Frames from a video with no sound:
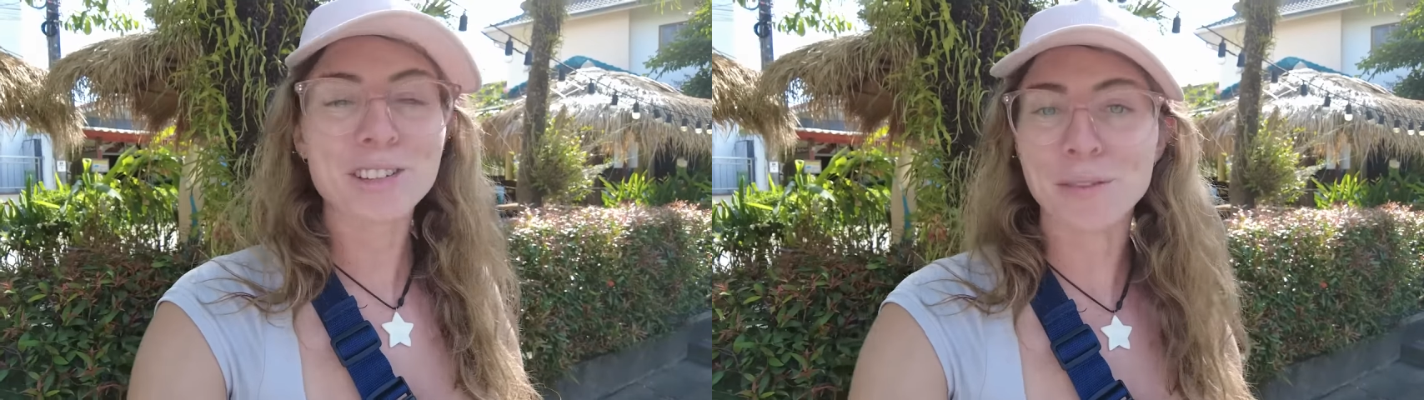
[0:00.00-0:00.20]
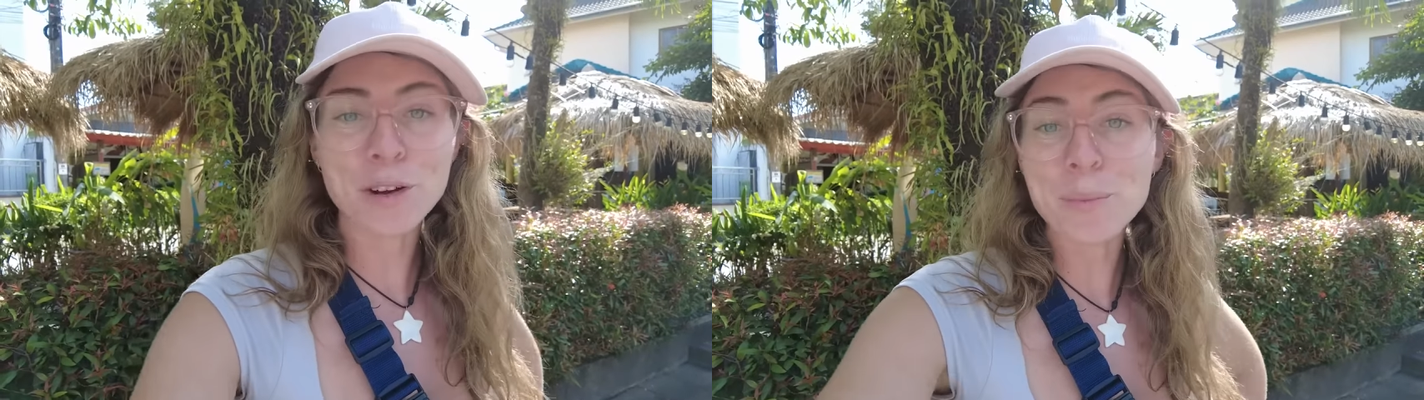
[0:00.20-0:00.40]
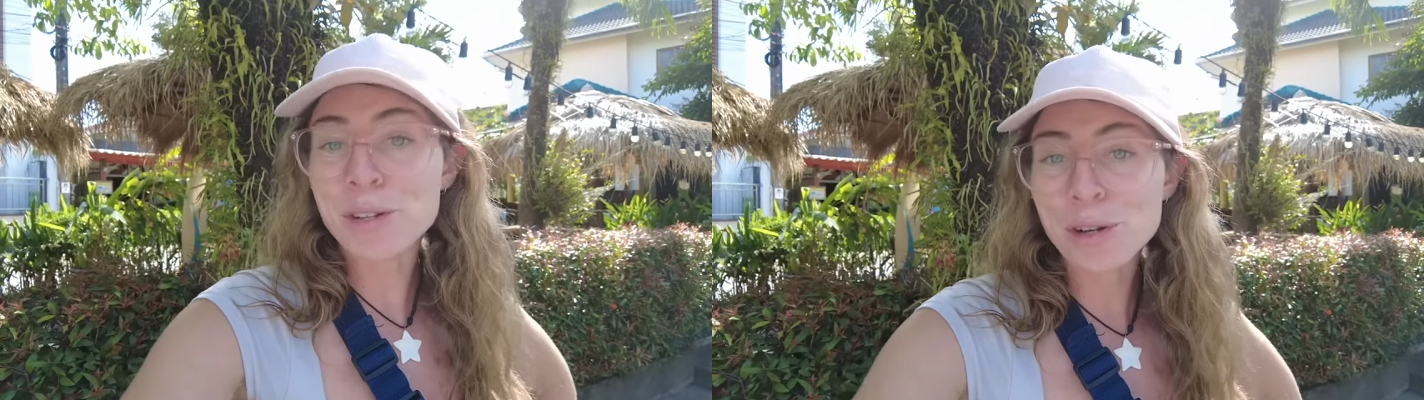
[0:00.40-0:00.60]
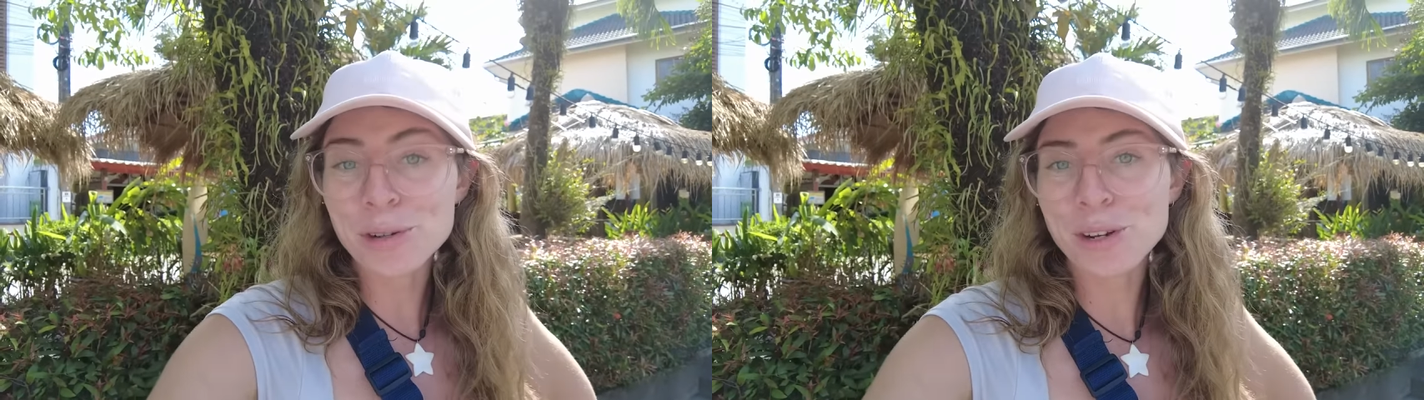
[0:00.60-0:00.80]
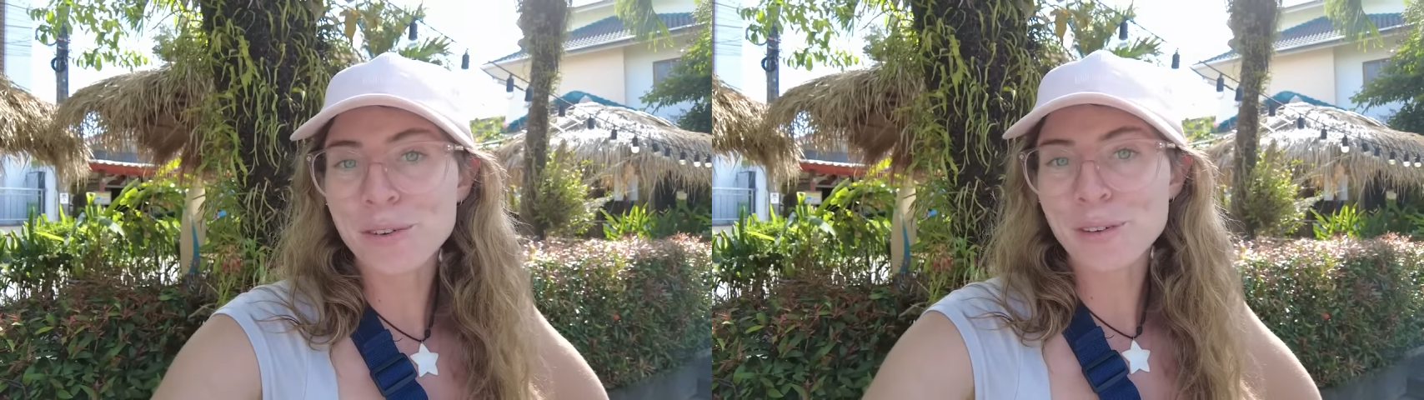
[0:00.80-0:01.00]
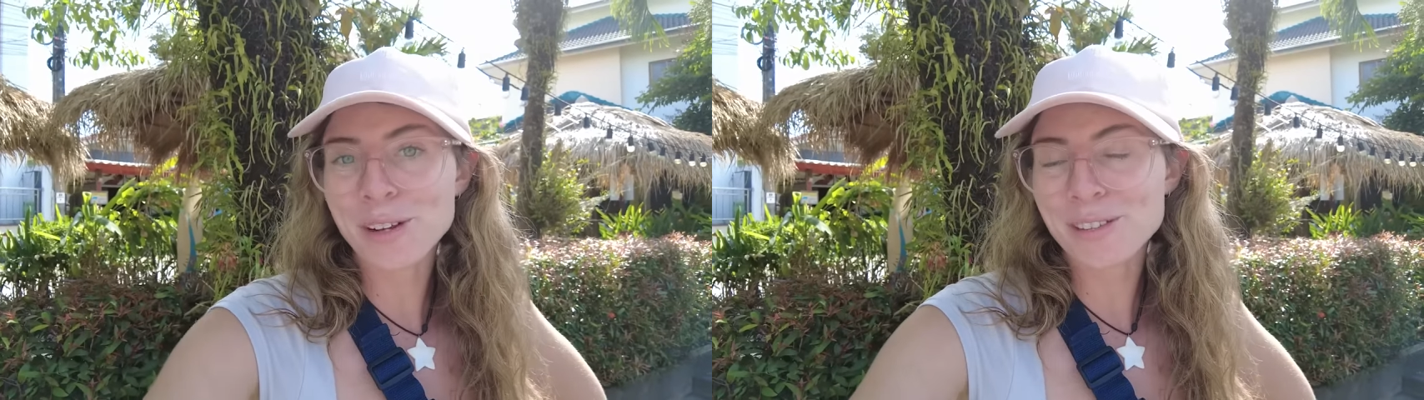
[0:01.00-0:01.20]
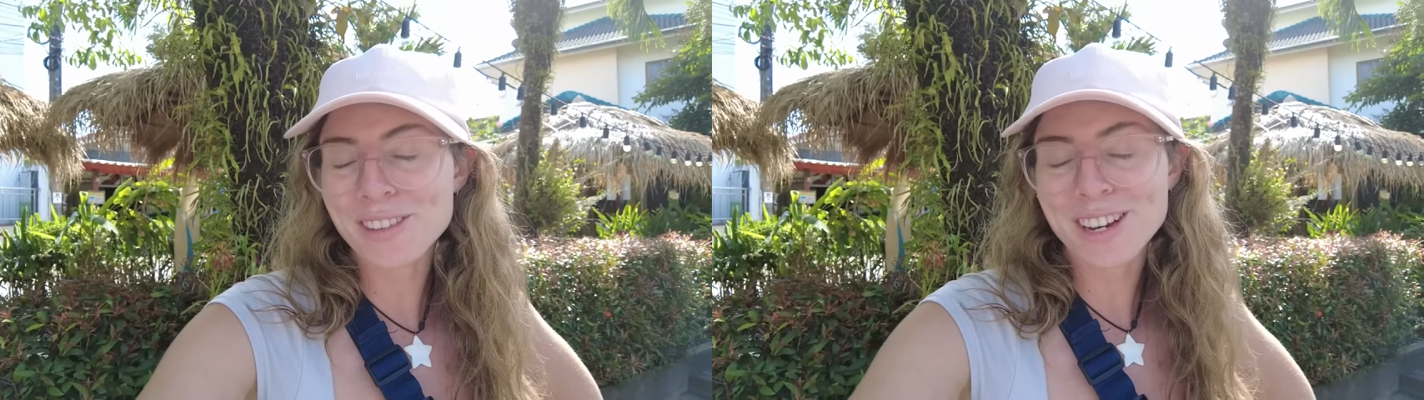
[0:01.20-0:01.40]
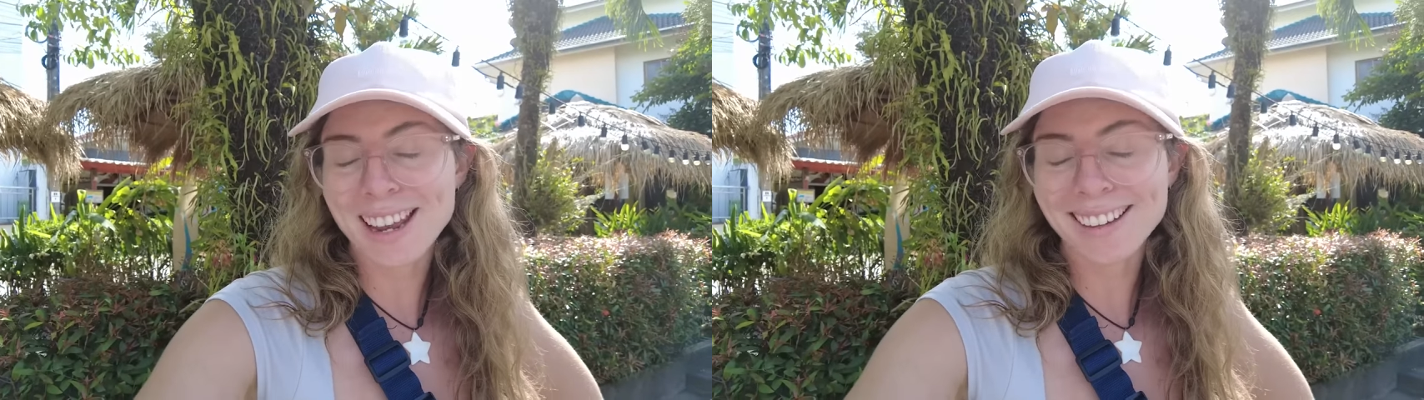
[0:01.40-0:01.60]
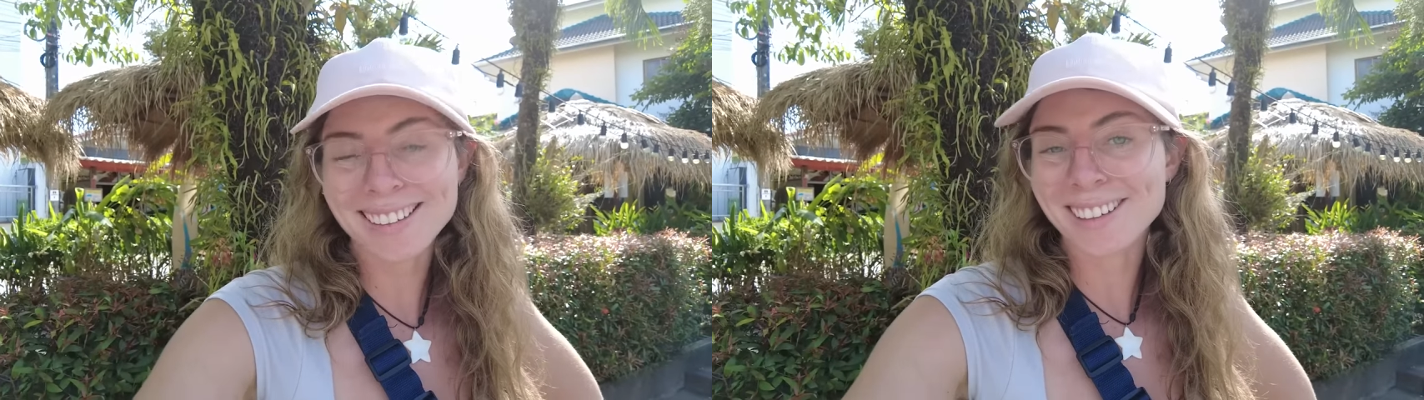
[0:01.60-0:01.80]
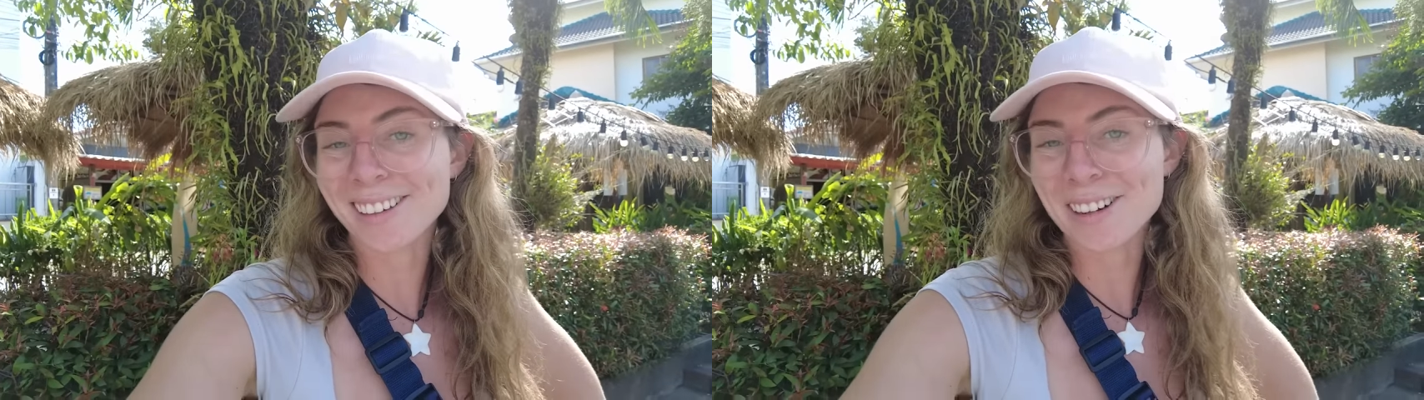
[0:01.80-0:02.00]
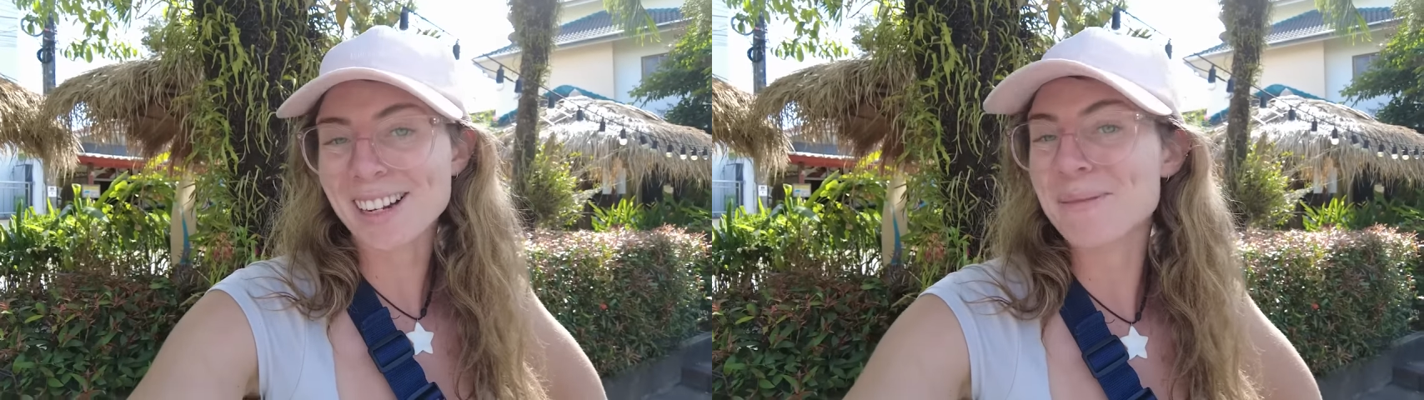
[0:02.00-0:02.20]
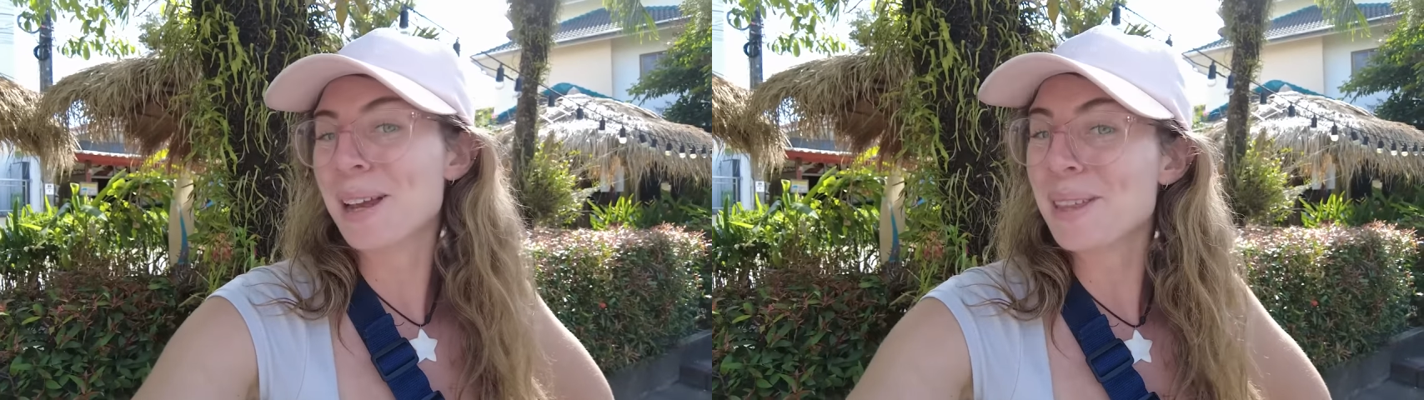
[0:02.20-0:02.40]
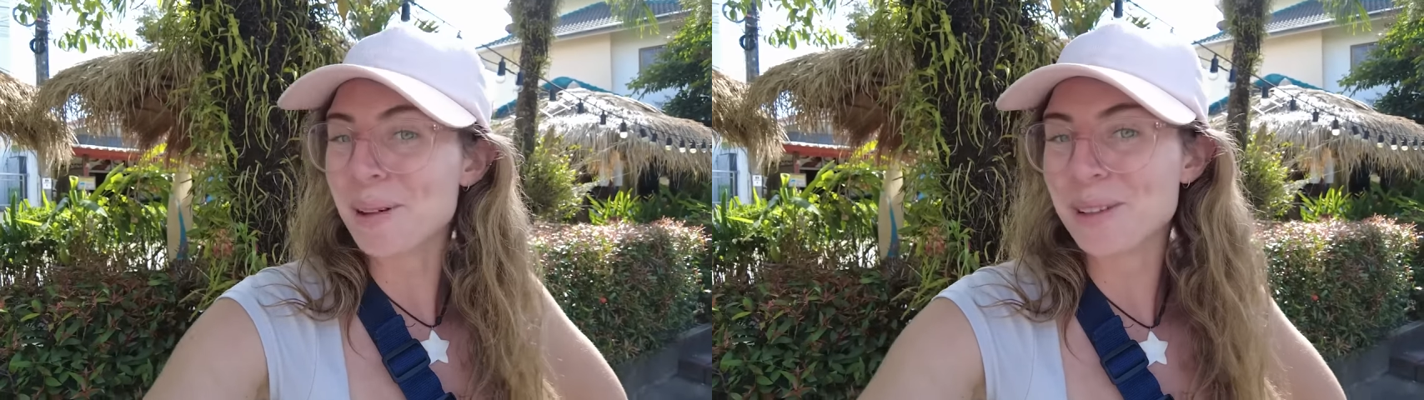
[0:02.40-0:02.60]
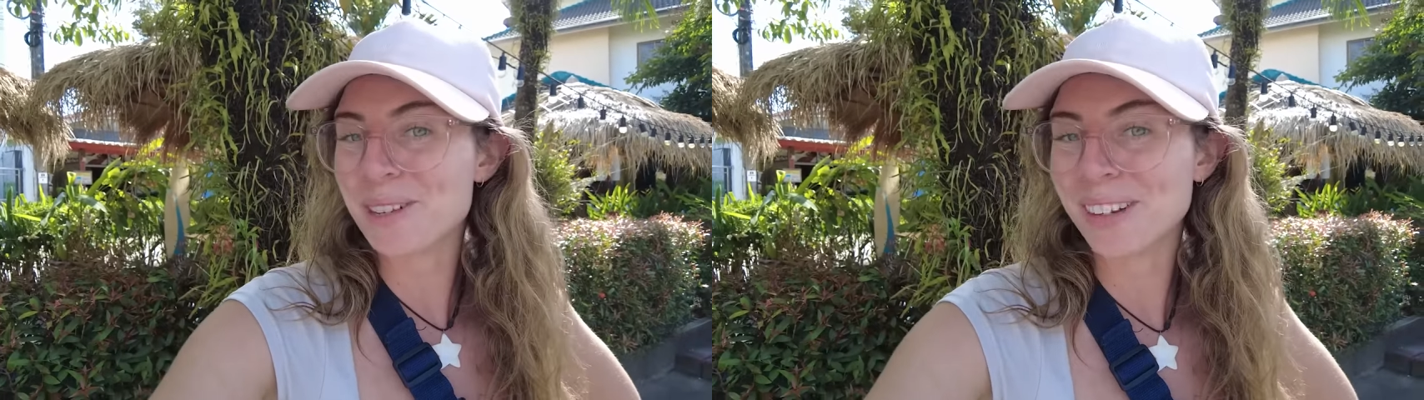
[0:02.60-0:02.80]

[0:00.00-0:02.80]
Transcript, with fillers: So I've got my scooter for the rest of the day, so let's make the most